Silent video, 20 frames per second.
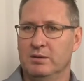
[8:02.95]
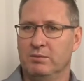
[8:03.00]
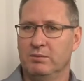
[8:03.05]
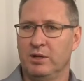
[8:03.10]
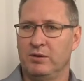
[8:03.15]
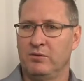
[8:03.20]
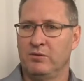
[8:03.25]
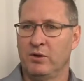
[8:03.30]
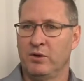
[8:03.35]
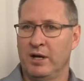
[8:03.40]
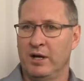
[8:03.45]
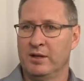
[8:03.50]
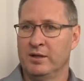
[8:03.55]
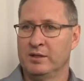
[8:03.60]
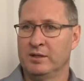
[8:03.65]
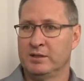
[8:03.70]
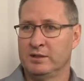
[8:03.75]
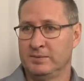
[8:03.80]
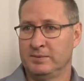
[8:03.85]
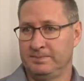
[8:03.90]
But for
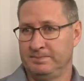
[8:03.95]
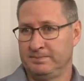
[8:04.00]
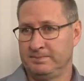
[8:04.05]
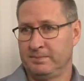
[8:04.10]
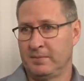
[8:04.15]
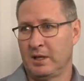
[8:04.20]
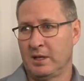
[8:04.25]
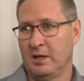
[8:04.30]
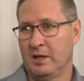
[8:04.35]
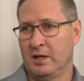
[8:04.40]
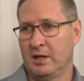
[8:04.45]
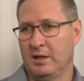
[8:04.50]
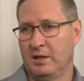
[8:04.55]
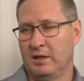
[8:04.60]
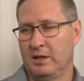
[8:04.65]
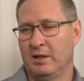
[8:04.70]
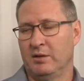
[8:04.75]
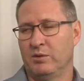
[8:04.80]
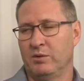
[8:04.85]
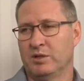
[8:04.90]
others, uh,
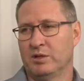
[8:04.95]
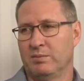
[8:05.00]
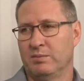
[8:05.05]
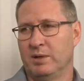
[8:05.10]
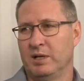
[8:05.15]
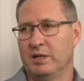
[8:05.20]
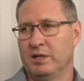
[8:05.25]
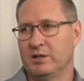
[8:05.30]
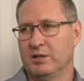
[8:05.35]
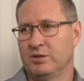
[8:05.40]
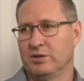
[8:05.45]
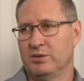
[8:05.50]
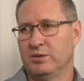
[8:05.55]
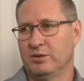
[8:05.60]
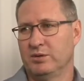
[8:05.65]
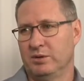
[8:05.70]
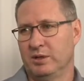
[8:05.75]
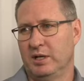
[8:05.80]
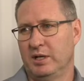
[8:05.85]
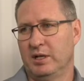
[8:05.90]
it was a big issue,
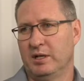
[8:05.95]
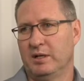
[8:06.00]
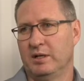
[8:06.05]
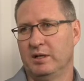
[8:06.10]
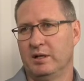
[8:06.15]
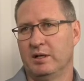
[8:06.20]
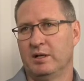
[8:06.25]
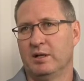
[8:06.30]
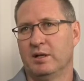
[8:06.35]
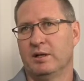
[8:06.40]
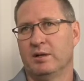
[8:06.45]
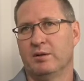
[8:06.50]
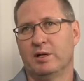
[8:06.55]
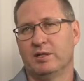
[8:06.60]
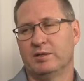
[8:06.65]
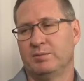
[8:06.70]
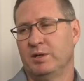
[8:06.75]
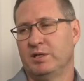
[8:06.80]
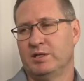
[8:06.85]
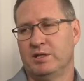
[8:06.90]
and uh,
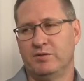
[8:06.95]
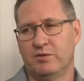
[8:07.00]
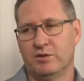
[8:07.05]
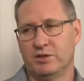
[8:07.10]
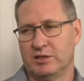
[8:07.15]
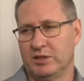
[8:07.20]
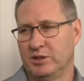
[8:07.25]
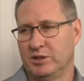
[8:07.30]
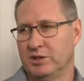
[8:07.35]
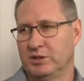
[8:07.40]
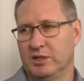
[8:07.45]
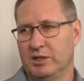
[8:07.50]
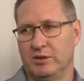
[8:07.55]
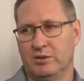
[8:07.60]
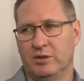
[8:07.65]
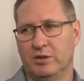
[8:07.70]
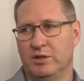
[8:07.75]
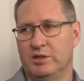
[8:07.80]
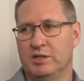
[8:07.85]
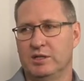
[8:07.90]
especially for certain
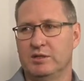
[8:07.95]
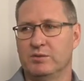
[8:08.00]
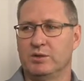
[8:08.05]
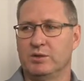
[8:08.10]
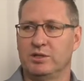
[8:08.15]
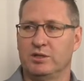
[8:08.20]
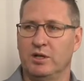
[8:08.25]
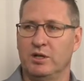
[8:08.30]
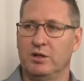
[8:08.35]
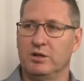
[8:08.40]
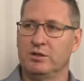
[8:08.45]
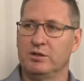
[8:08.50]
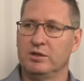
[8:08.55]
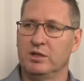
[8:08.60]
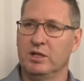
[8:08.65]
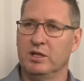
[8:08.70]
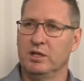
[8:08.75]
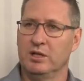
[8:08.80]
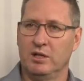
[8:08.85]
technologies which don't,